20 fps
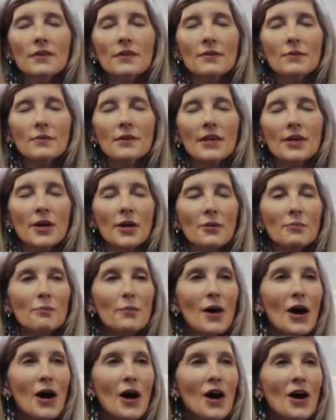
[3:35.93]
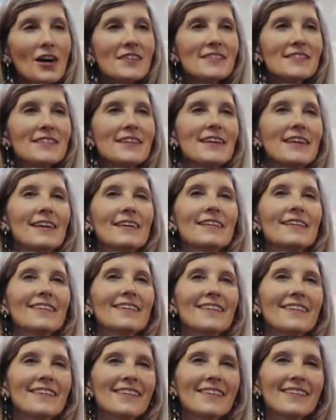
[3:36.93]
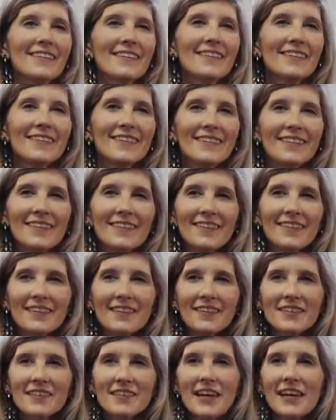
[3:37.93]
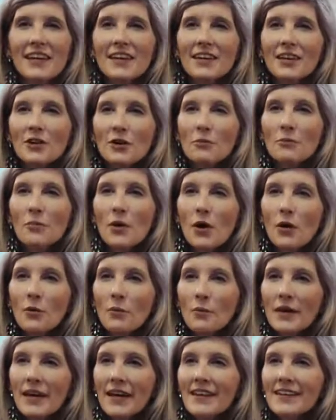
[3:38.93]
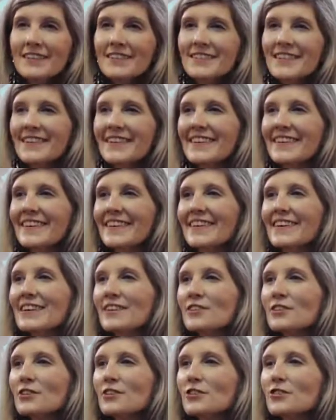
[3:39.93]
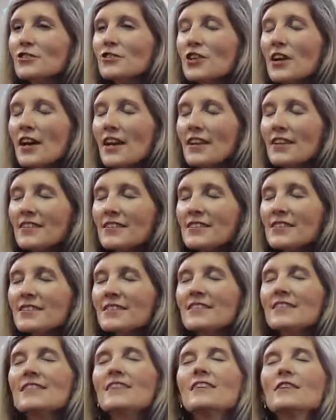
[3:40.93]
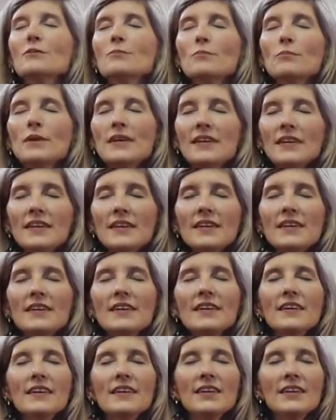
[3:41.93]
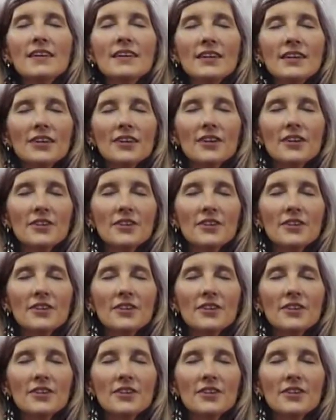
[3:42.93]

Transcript: We are pausing. Taking a moment to just be here.